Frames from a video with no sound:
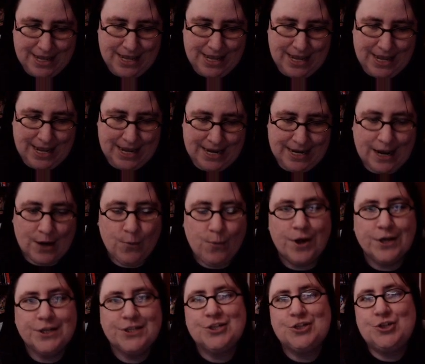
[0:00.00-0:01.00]
And I
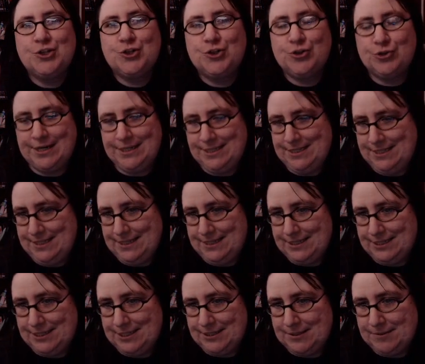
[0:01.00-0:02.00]
want to stress
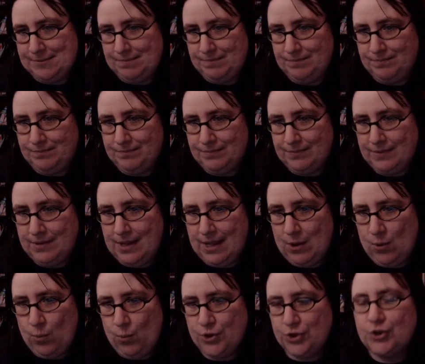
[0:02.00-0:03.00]
this.
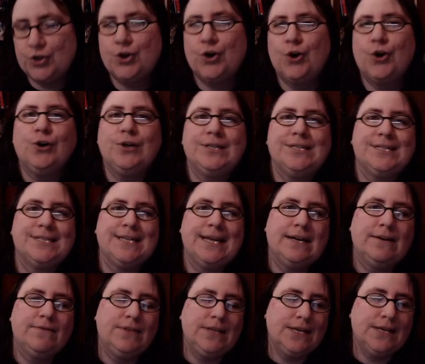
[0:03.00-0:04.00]
With the current state
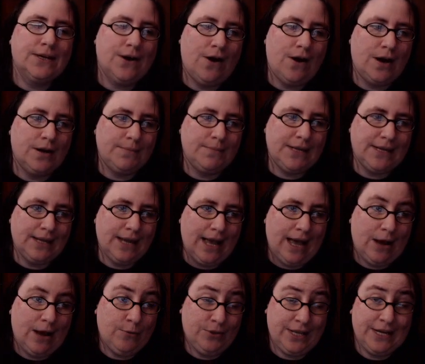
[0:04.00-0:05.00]
of the economy,
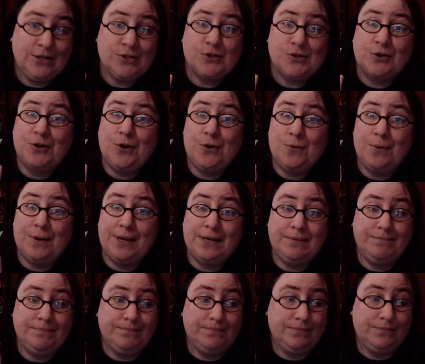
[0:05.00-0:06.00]
how things are
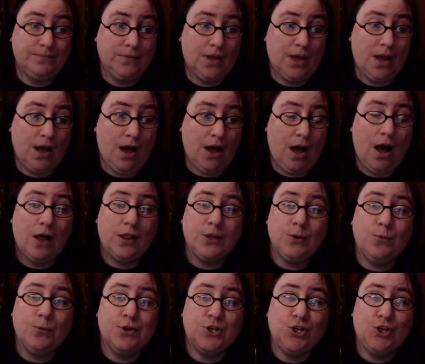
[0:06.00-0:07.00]
going,
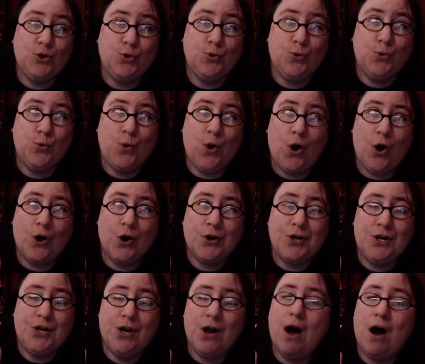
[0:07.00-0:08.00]
Hollywood, you are
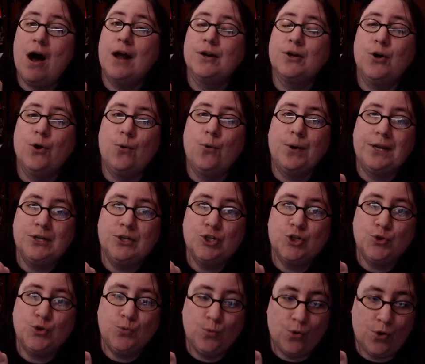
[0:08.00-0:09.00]
not going
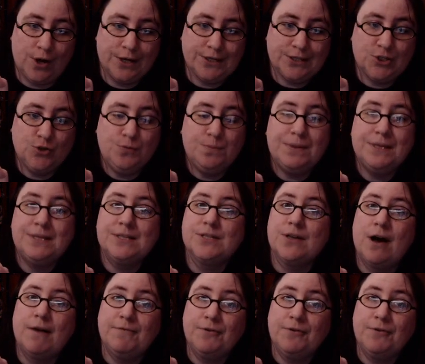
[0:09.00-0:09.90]
to want to piss off your